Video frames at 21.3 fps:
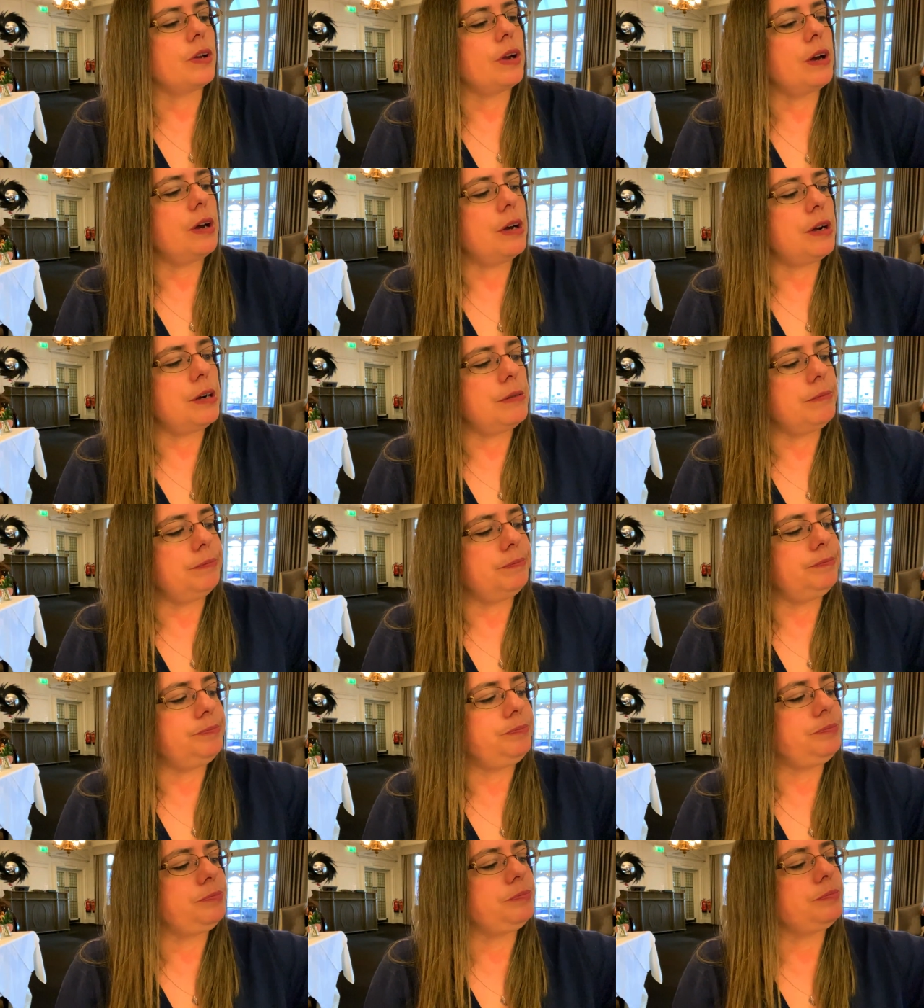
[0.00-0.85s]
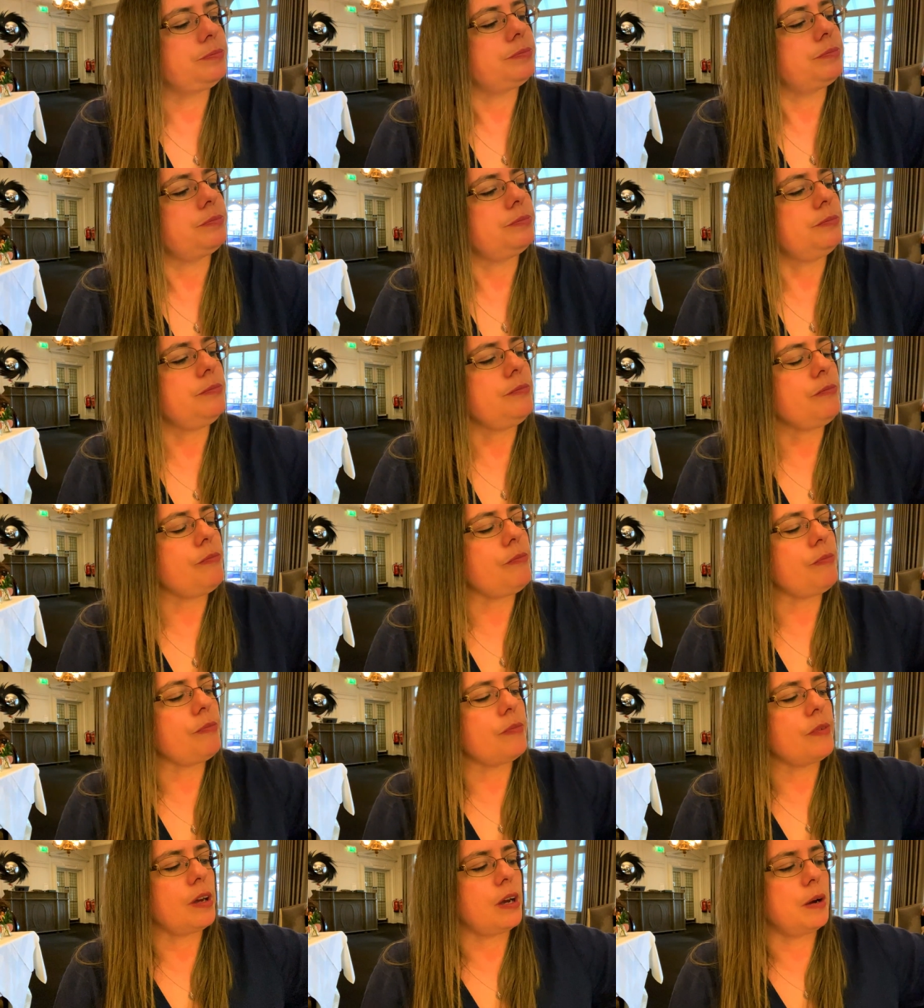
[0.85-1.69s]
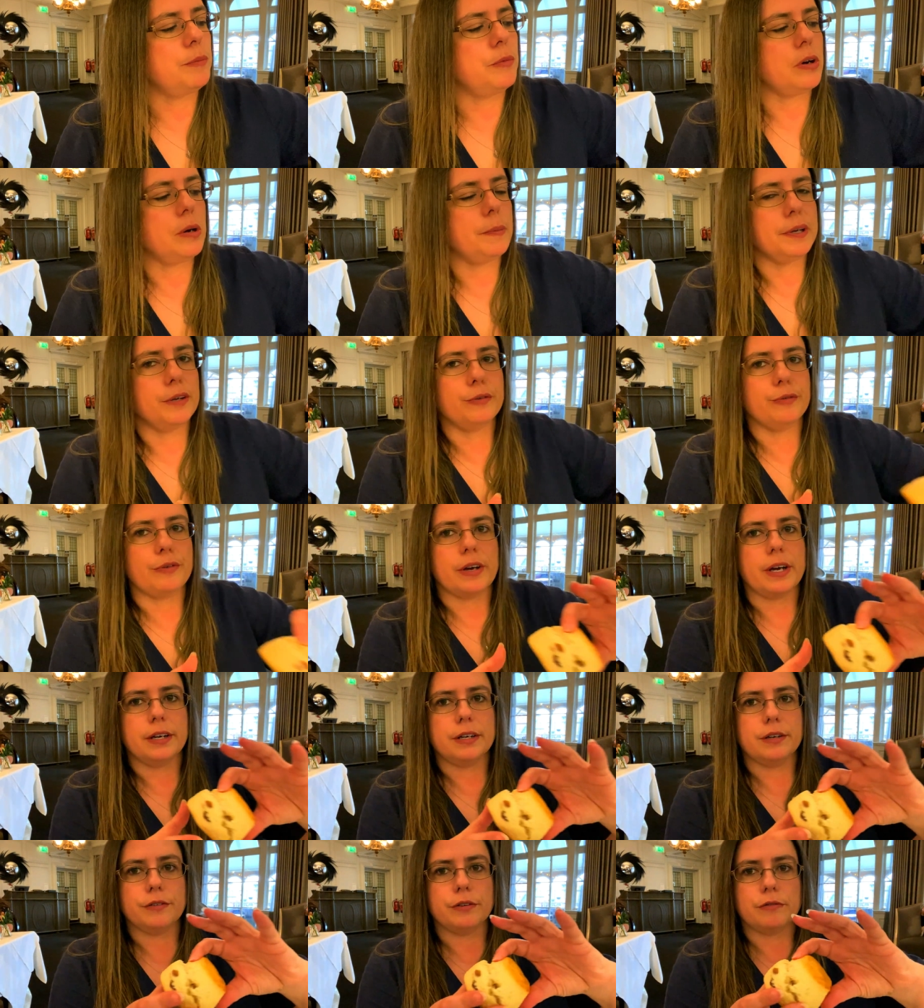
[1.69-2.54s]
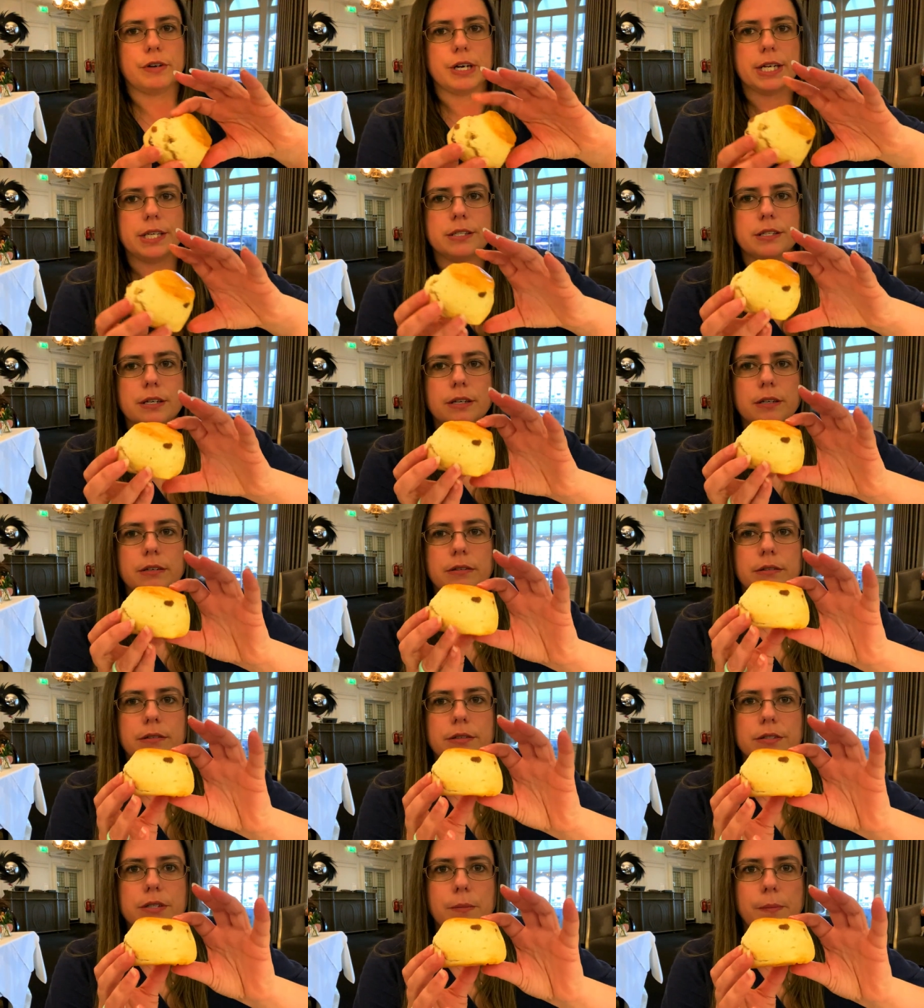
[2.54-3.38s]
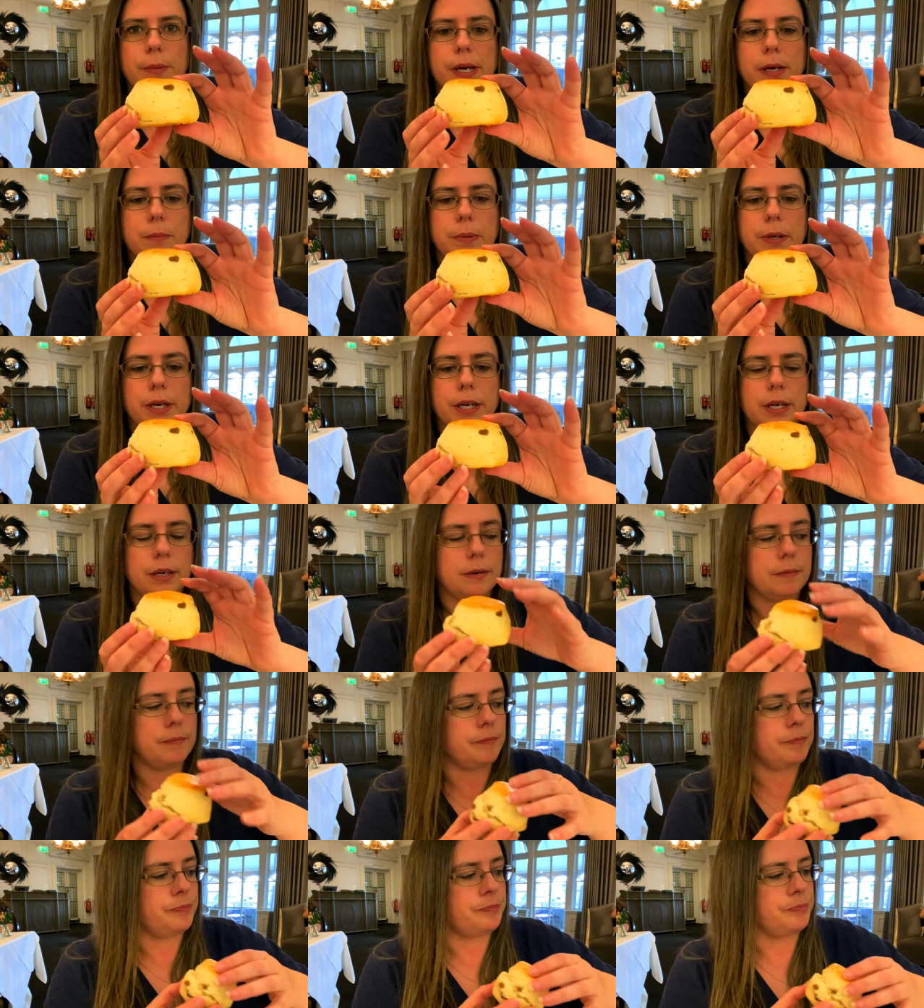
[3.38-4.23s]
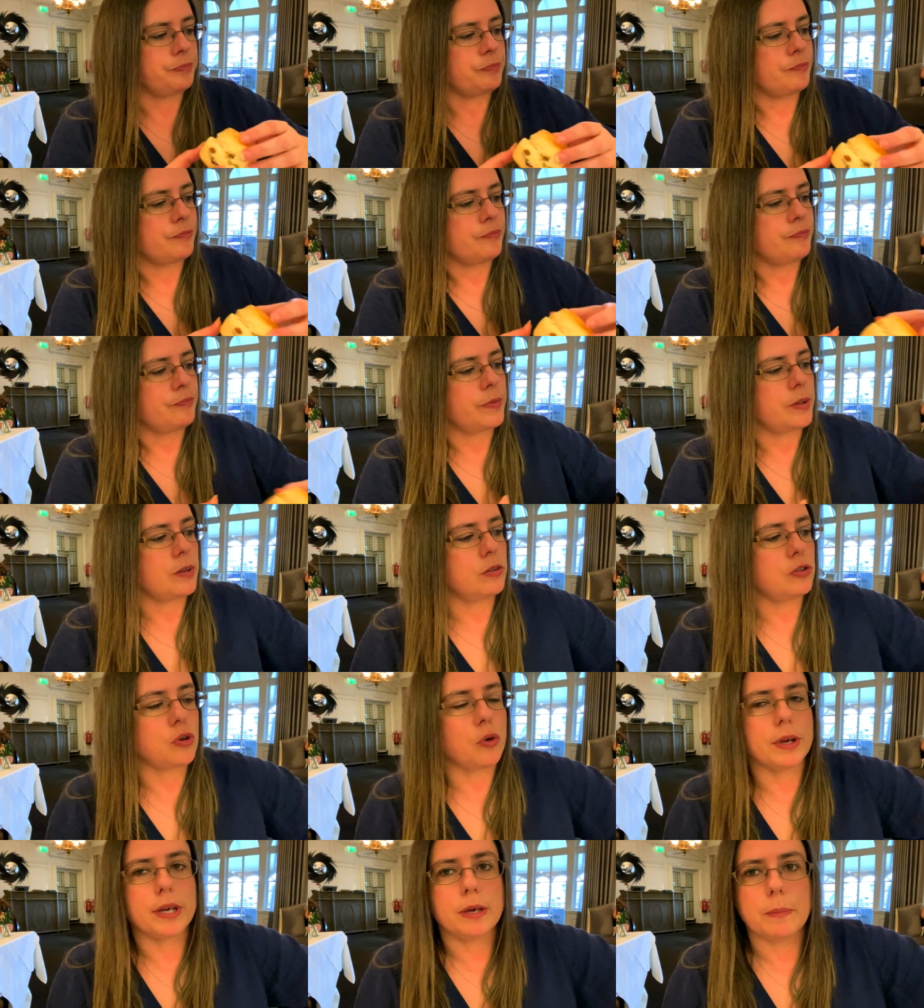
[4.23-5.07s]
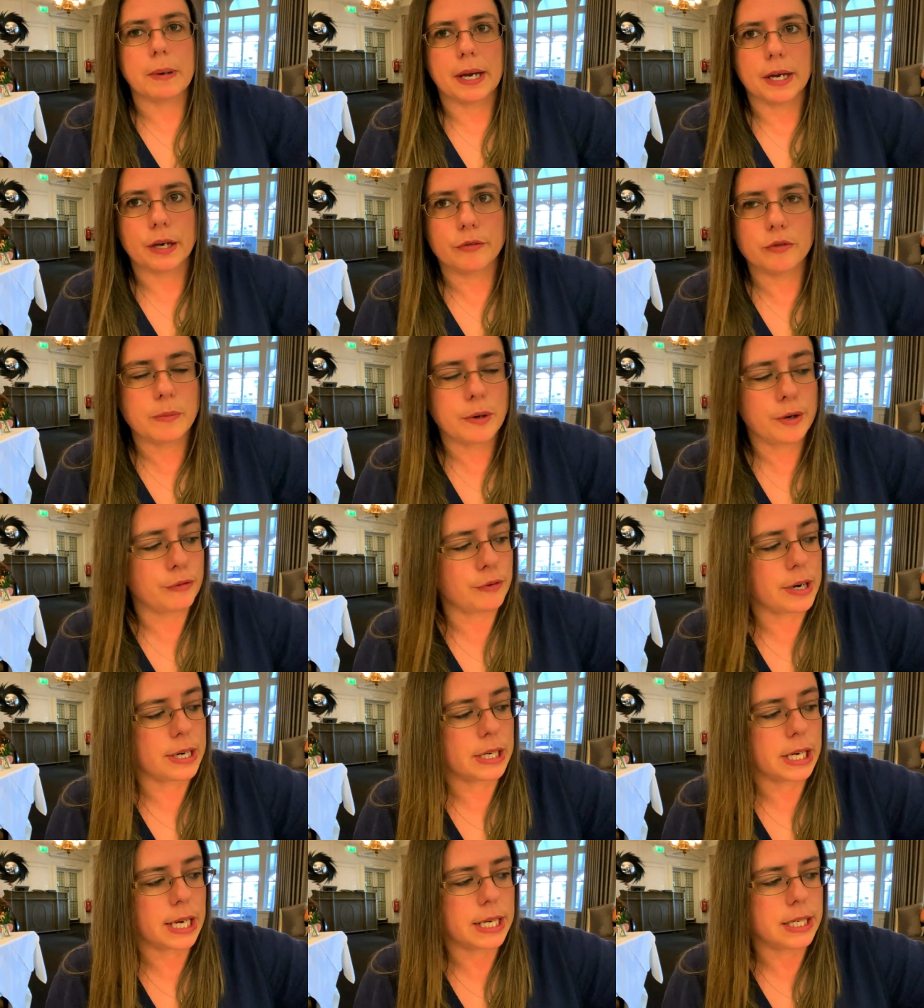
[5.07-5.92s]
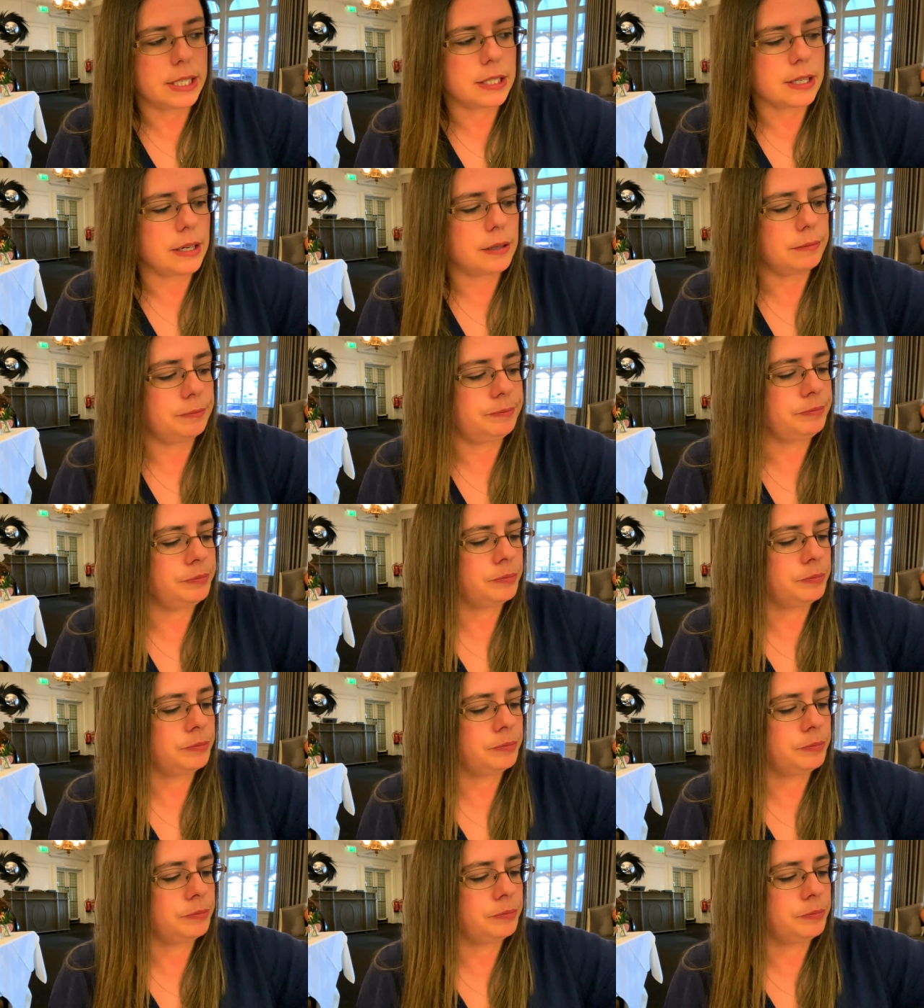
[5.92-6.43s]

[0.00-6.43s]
Um, I'm not a big fan of the raisin, so maybe doggy bag for my friend later